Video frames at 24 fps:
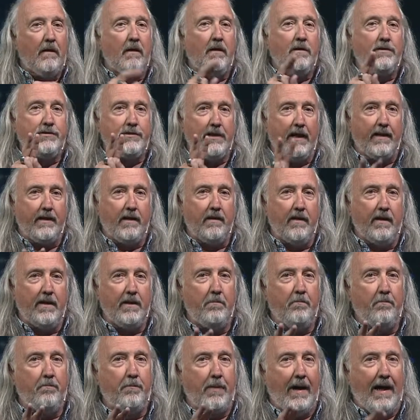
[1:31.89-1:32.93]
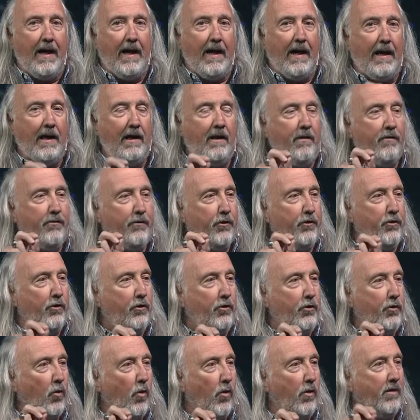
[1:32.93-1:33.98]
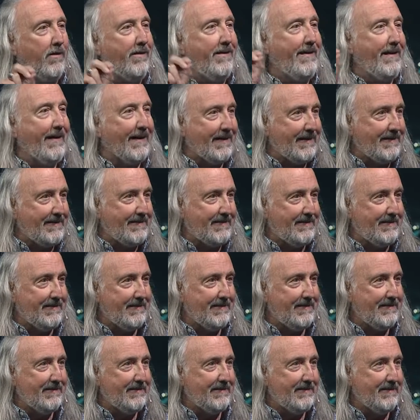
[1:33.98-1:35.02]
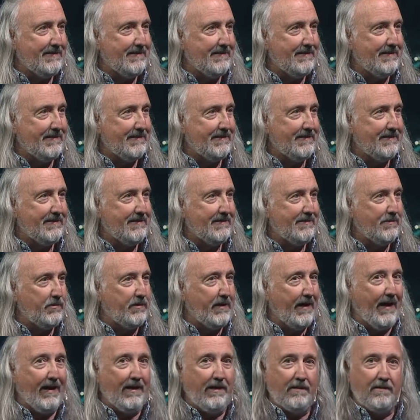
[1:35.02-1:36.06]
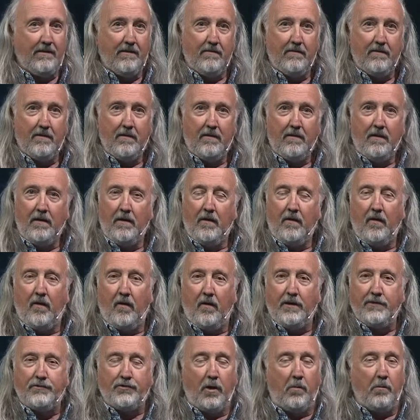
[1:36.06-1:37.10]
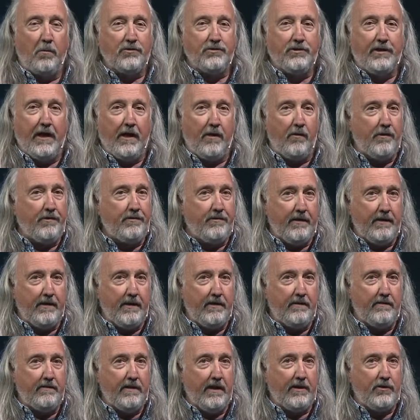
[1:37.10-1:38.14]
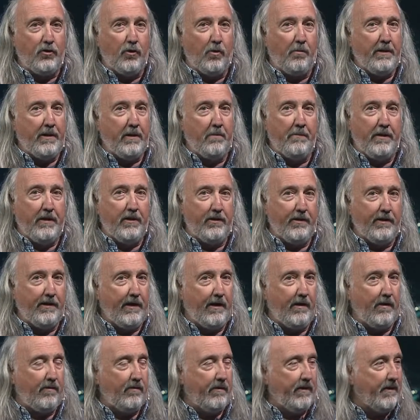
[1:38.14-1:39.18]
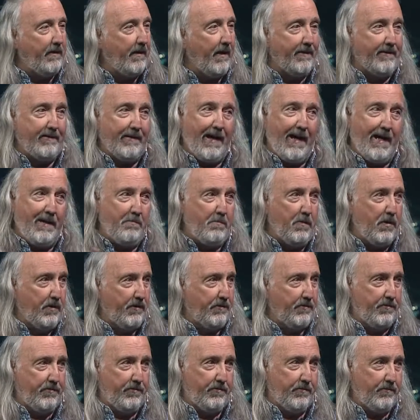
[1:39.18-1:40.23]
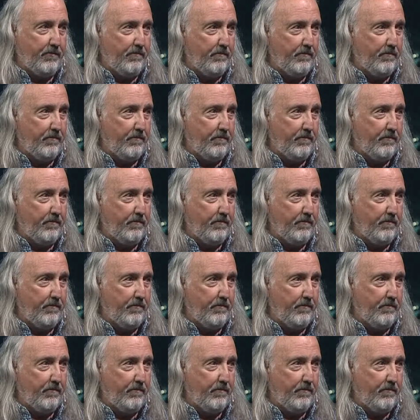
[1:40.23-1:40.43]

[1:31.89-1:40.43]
Secondly, buy the New York Knicks, okay? It's almost guaranteed that you'll be a millionaire in like 9 months.